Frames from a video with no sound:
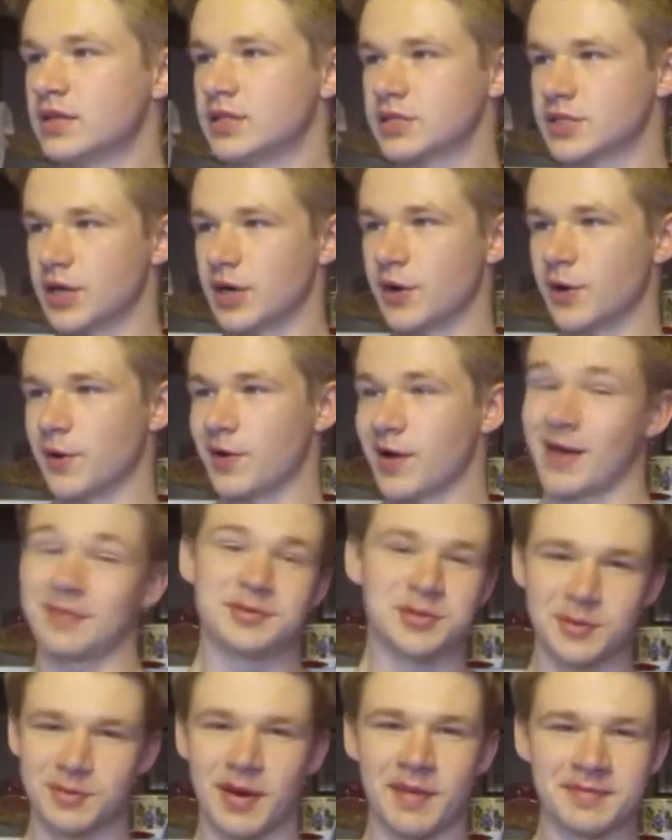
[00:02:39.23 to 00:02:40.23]
So I'm
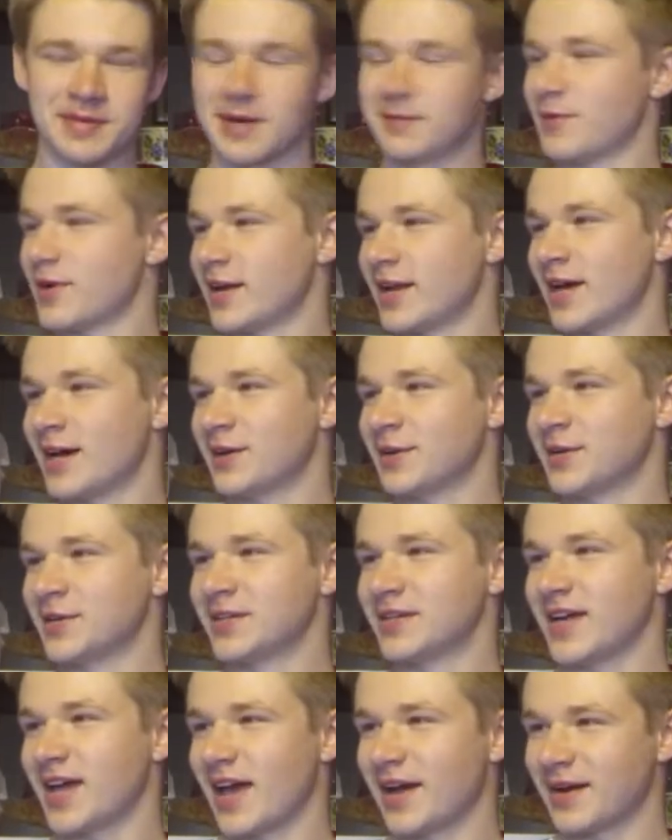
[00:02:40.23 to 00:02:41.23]
super pumped up right now.
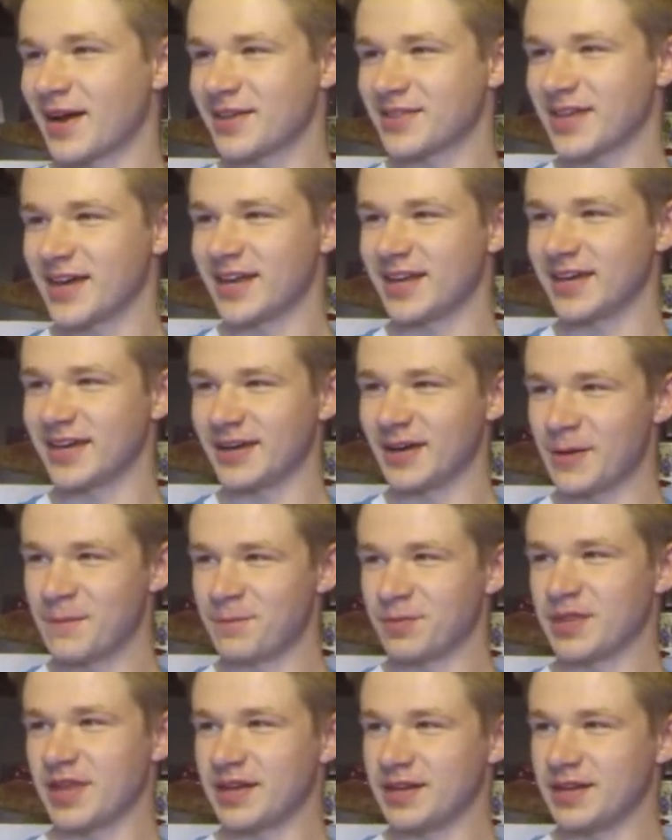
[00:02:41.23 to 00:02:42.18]
I got that uh,